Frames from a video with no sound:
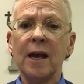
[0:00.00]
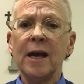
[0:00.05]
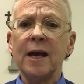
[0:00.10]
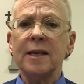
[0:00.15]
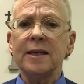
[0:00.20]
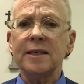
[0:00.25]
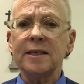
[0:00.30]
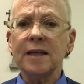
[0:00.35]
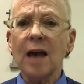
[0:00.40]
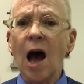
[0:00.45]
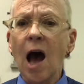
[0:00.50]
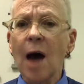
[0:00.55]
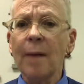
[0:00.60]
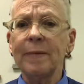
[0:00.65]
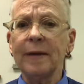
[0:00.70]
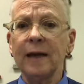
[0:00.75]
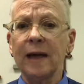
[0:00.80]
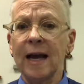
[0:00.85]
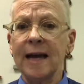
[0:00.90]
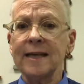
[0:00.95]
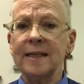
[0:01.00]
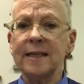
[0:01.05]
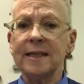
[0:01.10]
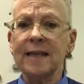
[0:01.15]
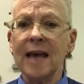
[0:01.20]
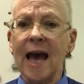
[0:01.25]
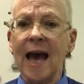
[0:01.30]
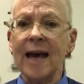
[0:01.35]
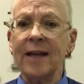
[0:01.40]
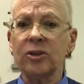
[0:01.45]
Sobbing, I
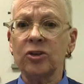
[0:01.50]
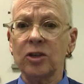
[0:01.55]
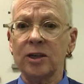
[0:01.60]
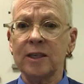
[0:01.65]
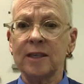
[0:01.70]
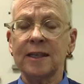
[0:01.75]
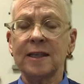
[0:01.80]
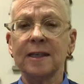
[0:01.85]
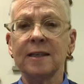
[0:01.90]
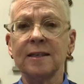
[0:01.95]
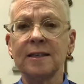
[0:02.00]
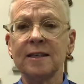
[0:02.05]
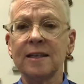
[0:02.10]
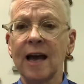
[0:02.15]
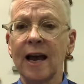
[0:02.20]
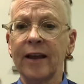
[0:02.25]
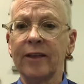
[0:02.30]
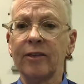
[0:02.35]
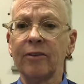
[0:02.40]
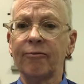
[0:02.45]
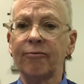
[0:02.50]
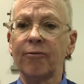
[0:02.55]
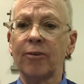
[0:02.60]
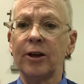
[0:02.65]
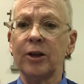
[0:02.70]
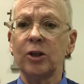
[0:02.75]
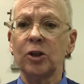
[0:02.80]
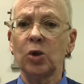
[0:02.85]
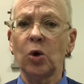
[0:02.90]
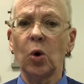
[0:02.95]
sat just inside the
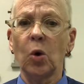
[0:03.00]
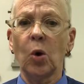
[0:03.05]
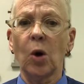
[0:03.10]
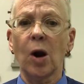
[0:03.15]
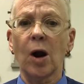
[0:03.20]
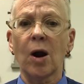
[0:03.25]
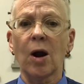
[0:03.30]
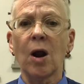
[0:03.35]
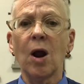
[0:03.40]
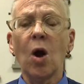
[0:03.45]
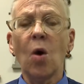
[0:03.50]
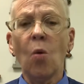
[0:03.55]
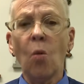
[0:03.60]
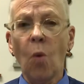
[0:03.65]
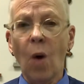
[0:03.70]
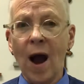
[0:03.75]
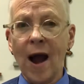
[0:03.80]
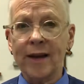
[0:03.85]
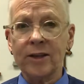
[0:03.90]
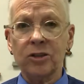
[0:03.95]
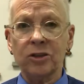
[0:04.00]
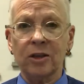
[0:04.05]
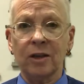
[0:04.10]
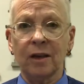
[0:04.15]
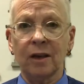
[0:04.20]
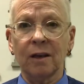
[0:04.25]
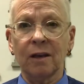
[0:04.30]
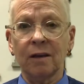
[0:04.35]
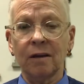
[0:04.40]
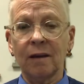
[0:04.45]
front door,
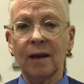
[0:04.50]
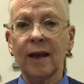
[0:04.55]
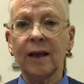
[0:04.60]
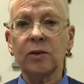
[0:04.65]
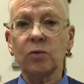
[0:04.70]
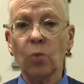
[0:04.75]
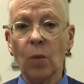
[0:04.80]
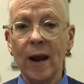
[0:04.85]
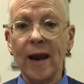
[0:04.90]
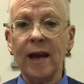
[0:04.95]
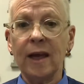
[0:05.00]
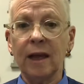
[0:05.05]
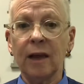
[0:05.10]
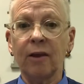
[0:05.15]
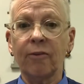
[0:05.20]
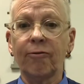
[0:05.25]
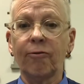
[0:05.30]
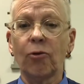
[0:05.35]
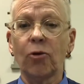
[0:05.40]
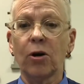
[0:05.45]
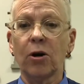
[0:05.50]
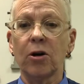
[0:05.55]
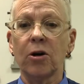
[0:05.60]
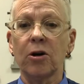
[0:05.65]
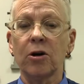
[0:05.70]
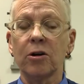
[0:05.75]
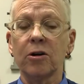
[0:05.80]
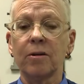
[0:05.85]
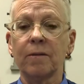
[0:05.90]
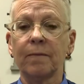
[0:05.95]
watching and waiting for
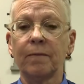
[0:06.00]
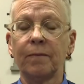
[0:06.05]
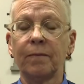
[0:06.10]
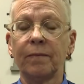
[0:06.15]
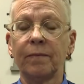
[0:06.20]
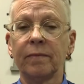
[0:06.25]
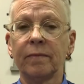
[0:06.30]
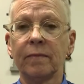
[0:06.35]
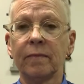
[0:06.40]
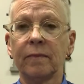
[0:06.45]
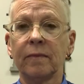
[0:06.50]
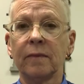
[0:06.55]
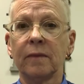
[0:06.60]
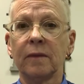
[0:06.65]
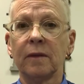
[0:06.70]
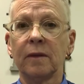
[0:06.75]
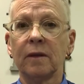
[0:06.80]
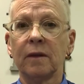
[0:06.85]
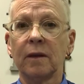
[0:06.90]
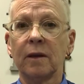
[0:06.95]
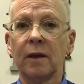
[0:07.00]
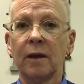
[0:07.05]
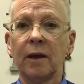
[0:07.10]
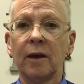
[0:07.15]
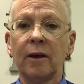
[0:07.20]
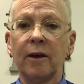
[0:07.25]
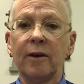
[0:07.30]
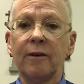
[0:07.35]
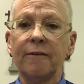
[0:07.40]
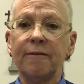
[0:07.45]
her.
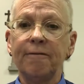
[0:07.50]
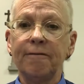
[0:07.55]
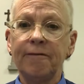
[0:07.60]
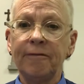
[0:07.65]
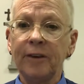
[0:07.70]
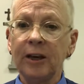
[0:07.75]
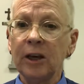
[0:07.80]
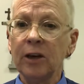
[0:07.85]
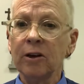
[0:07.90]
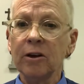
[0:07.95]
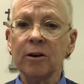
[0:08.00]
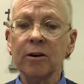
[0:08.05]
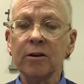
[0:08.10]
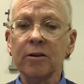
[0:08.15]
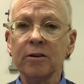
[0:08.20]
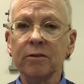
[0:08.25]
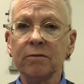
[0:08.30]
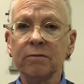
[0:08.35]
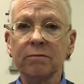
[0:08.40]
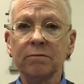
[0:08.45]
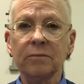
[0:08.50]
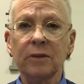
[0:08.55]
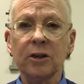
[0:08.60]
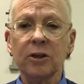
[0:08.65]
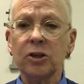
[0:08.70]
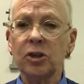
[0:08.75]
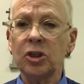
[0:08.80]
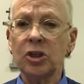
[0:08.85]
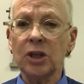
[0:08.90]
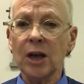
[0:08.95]
Fear,
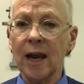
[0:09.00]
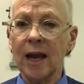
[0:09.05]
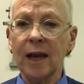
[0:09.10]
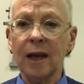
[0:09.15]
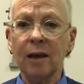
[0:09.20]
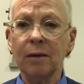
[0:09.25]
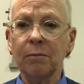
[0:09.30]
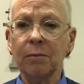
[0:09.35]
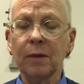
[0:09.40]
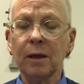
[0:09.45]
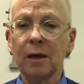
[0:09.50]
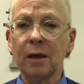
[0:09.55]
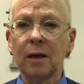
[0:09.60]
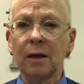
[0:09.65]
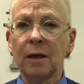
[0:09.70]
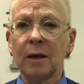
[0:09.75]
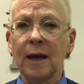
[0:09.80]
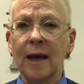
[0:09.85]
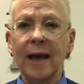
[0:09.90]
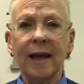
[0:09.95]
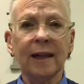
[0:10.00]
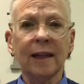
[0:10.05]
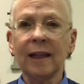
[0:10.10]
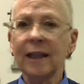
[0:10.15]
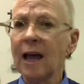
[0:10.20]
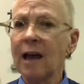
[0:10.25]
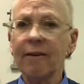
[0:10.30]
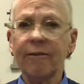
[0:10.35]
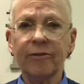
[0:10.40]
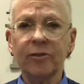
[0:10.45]
shame, and
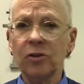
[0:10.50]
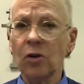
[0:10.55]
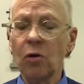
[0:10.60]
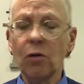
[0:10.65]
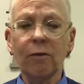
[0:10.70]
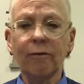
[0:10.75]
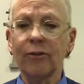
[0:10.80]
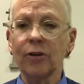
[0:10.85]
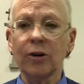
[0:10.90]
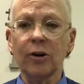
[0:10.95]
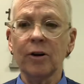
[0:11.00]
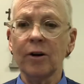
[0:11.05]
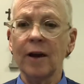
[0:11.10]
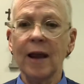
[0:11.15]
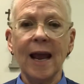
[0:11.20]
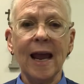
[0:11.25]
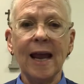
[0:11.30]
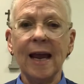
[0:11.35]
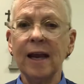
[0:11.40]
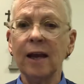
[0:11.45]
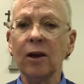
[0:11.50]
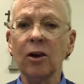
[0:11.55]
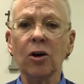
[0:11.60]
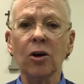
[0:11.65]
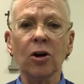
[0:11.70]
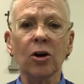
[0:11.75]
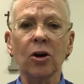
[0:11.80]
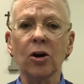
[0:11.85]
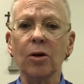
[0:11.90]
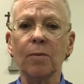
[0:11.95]
leftover
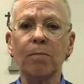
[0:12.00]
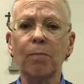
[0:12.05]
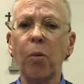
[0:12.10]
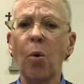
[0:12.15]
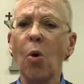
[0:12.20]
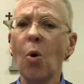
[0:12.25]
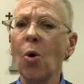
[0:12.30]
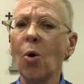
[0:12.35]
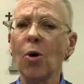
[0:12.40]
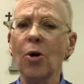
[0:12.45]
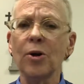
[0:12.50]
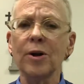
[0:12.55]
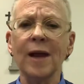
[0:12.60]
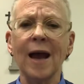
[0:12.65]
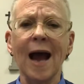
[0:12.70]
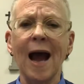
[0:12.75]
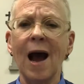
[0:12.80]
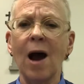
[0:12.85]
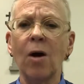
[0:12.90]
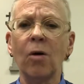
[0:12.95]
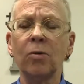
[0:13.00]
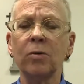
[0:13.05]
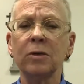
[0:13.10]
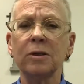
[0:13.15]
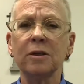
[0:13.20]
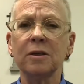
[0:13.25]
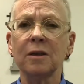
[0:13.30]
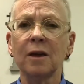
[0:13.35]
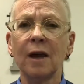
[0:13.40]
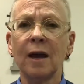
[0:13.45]
anger poured
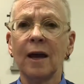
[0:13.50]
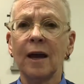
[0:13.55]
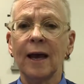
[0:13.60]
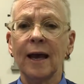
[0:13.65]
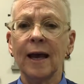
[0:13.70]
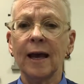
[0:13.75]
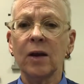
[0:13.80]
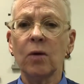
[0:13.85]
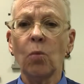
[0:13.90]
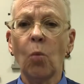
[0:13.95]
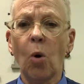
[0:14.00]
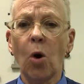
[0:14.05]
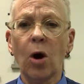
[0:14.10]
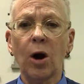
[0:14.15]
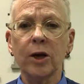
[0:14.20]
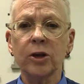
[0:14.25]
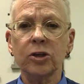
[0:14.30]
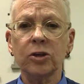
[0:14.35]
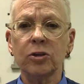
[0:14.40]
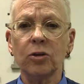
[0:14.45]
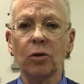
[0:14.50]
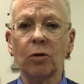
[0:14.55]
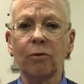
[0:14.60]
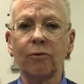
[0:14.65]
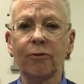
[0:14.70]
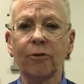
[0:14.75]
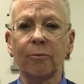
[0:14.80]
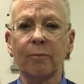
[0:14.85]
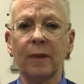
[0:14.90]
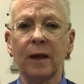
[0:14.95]
out and washed
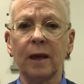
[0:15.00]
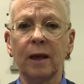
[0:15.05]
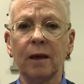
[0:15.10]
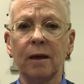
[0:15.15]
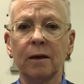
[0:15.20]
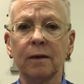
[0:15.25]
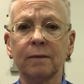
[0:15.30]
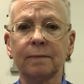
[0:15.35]
over me.